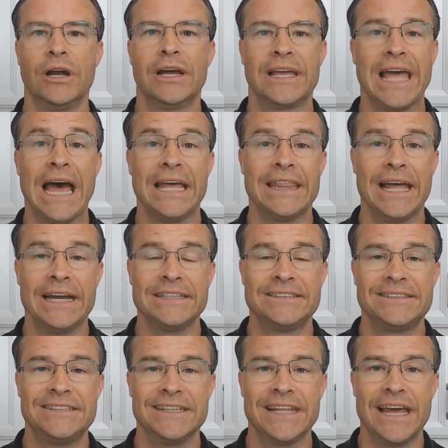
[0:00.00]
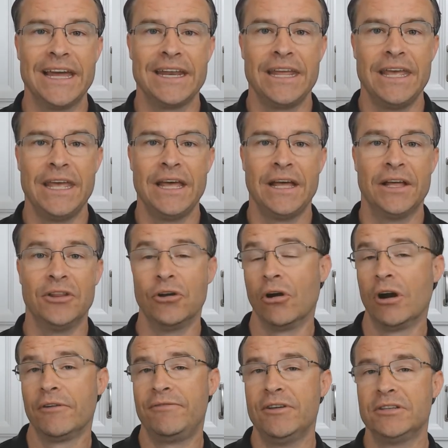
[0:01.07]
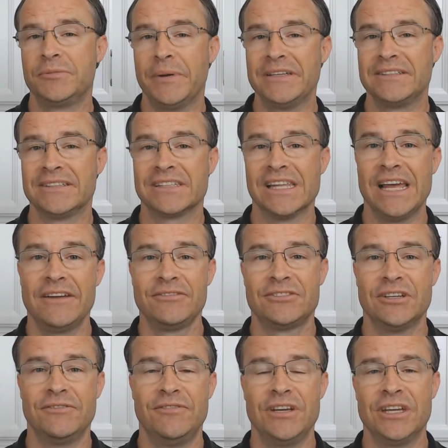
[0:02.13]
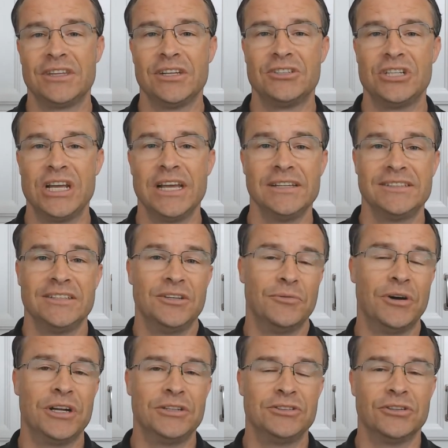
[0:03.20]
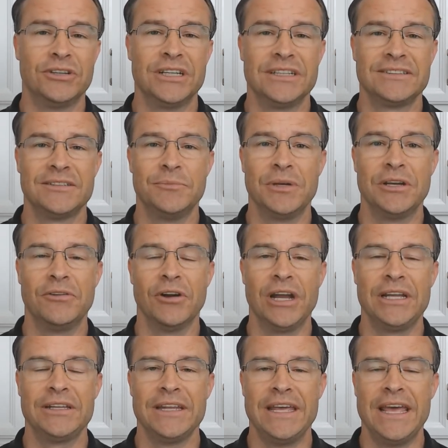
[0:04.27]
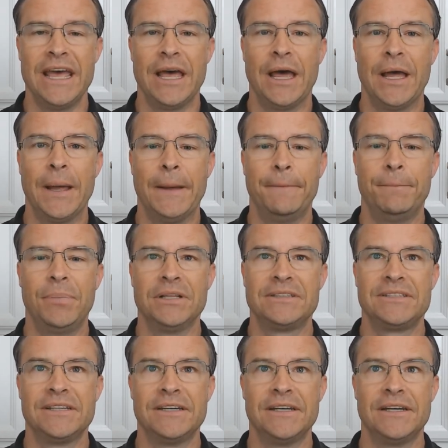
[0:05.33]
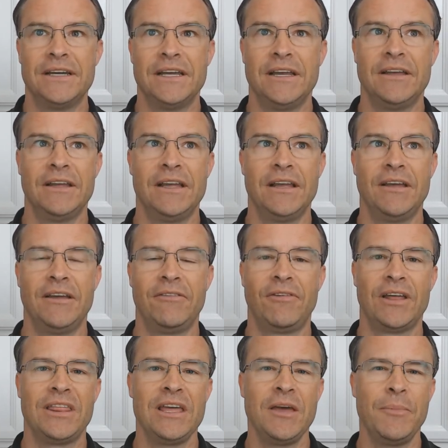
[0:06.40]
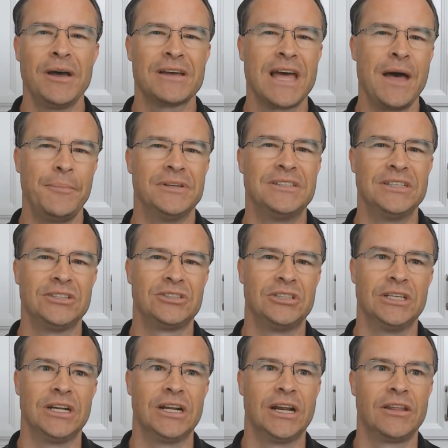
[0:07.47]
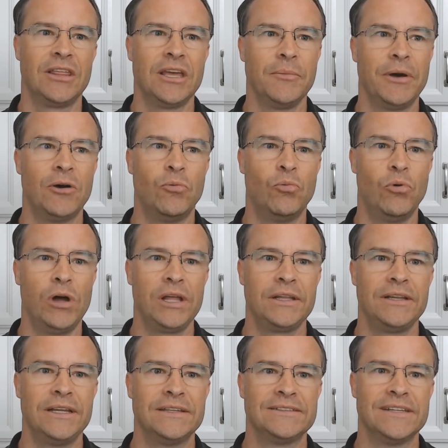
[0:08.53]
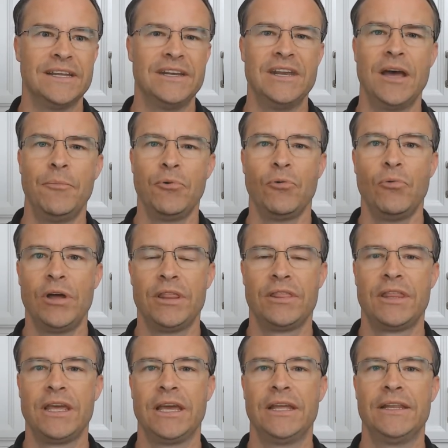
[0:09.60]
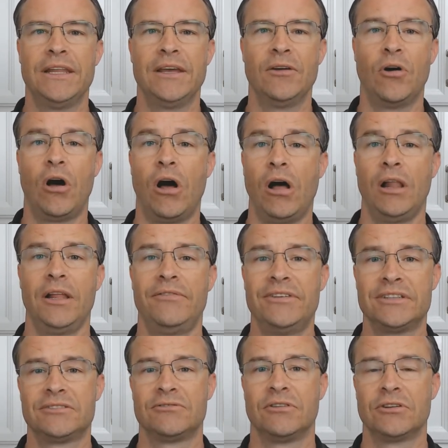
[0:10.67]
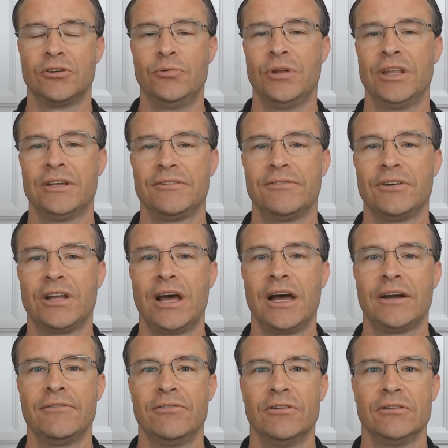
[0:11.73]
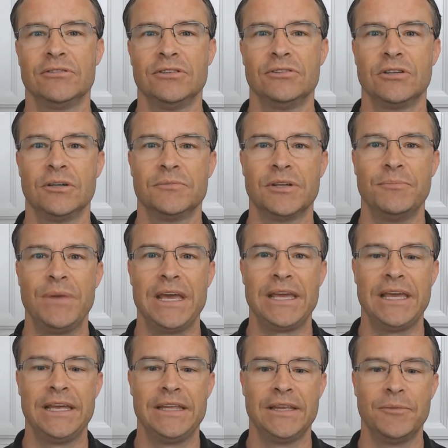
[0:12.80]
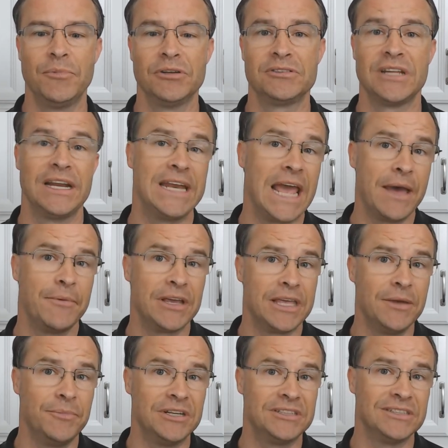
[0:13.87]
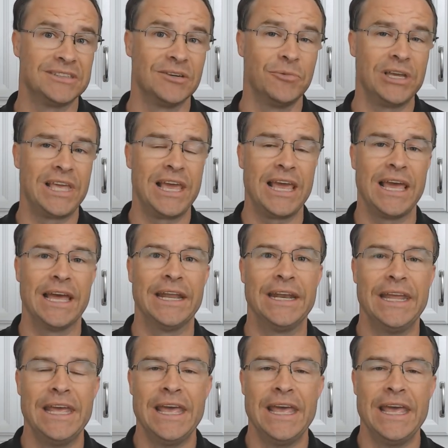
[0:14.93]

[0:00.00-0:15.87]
guidelines to that. There are a few spaces left, so if you get the chance and you want to join us, it'd be great. But if I think about composition and I think about what is the number one thing that all of us struggle with as photographers in terms of making the most dynamic images that we can,